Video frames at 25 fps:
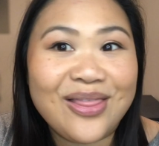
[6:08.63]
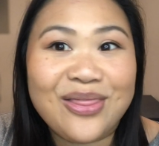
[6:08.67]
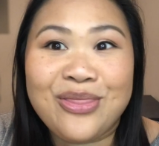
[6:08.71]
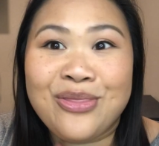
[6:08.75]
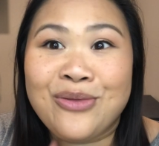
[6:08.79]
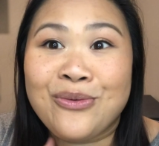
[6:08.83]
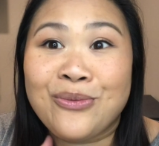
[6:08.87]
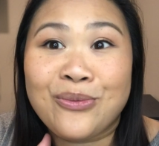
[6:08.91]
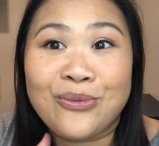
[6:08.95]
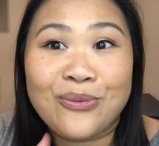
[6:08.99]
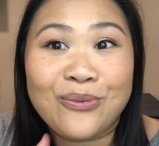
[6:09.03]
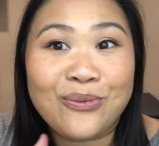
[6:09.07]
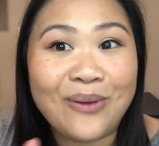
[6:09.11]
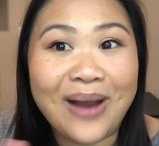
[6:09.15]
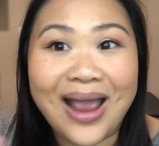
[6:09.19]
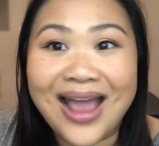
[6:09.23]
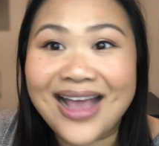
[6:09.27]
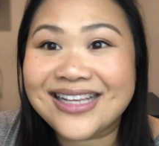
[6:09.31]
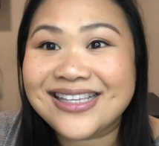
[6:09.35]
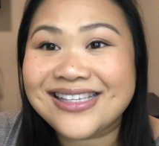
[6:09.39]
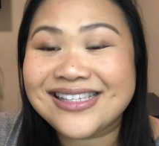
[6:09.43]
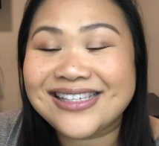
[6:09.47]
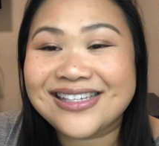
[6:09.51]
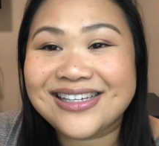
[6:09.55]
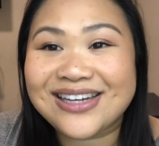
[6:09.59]
the
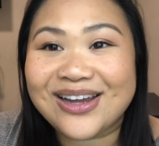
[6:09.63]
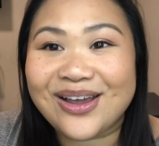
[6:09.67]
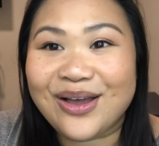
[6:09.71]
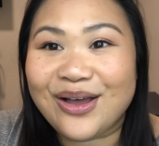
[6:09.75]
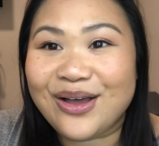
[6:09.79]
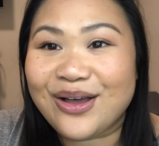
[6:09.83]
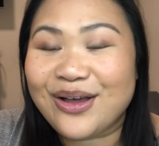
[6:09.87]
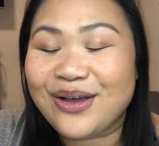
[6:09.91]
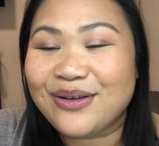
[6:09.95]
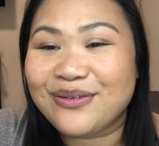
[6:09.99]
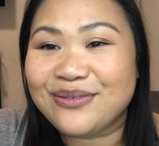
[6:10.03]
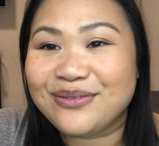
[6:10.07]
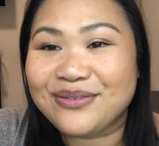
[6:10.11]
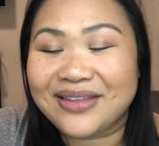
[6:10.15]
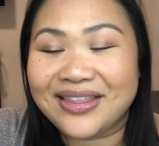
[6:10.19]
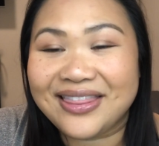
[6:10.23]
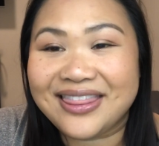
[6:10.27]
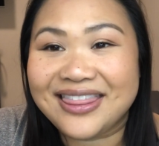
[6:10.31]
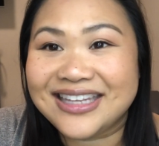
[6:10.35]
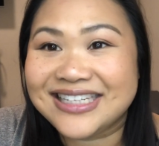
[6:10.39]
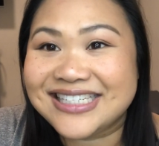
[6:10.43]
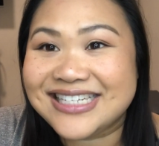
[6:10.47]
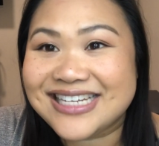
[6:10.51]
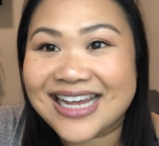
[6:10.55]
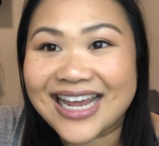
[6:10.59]
rest of
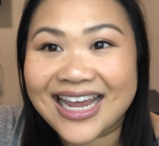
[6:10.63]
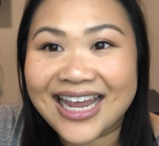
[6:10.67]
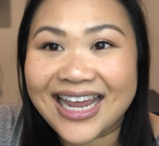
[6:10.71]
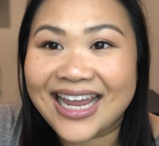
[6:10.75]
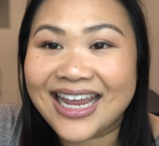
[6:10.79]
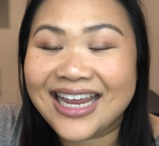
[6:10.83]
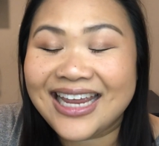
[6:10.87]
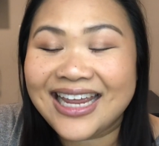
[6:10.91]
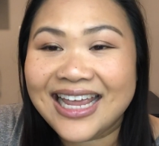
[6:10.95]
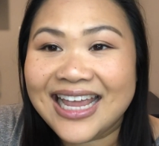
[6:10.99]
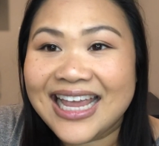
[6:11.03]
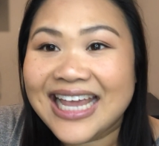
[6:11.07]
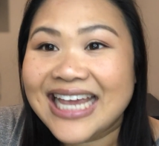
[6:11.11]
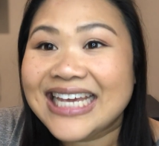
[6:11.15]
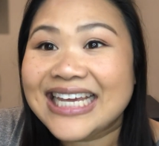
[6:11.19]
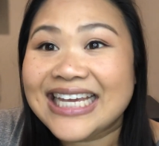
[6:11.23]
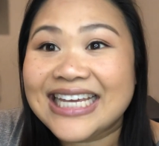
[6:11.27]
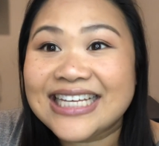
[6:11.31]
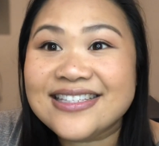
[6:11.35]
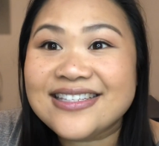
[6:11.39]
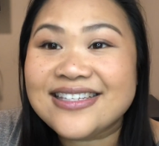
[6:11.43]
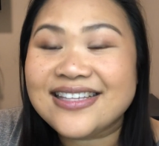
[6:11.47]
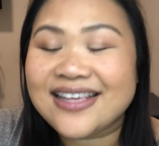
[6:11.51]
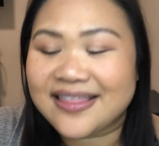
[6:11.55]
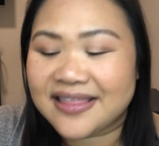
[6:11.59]
the day
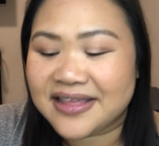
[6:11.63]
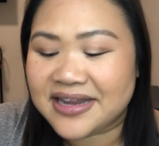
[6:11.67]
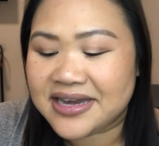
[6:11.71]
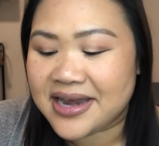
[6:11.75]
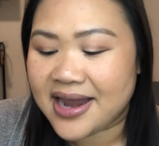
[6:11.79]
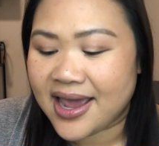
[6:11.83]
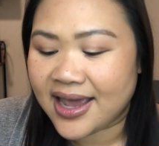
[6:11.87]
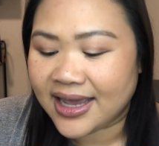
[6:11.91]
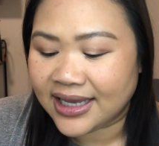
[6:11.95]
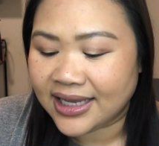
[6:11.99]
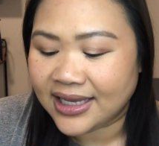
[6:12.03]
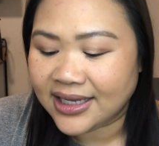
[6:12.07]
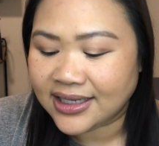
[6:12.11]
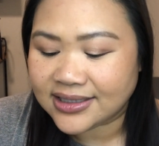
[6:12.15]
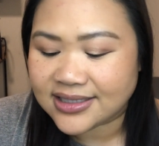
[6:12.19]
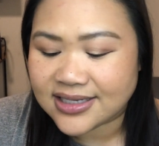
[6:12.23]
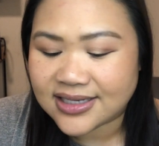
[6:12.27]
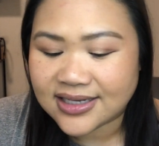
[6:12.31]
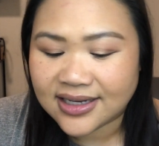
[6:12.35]
into the night,